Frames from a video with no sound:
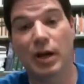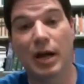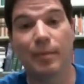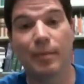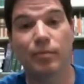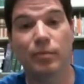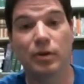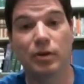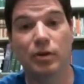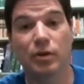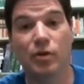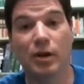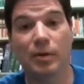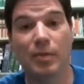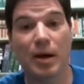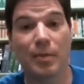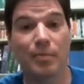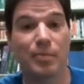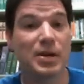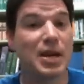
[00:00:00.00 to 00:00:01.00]
I'm doing
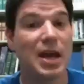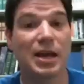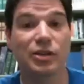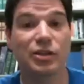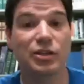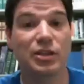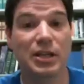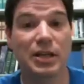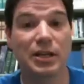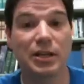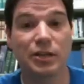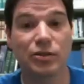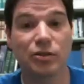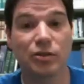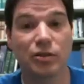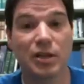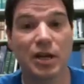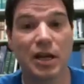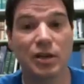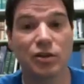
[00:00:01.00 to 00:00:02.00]
my PhD
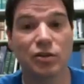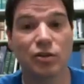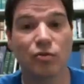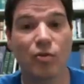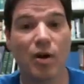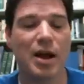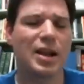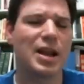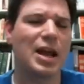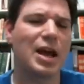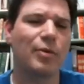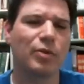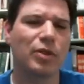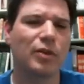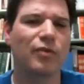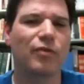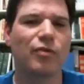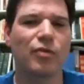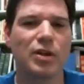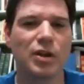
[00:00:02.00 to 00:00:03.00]
dissertation right now with
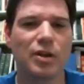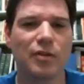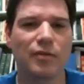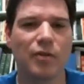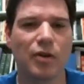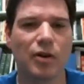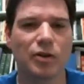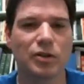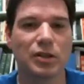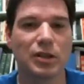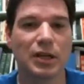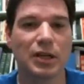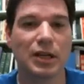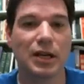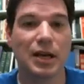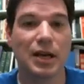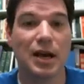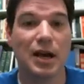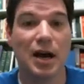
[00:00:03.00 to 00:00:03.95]
the Free University